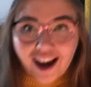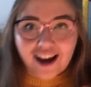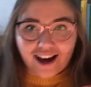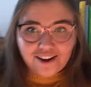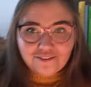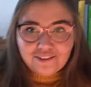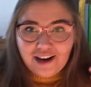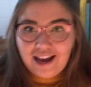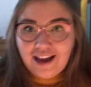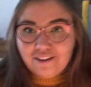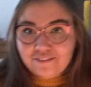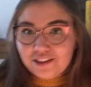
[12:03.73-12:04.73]
I
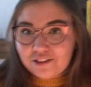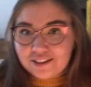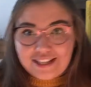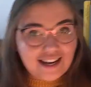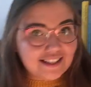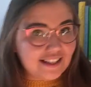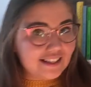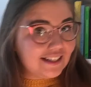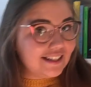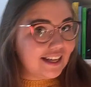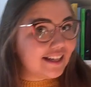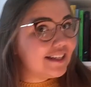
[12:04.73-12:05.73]
have those glasses
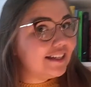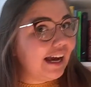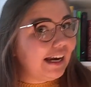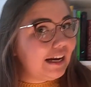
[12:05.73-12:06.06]
since yesterday.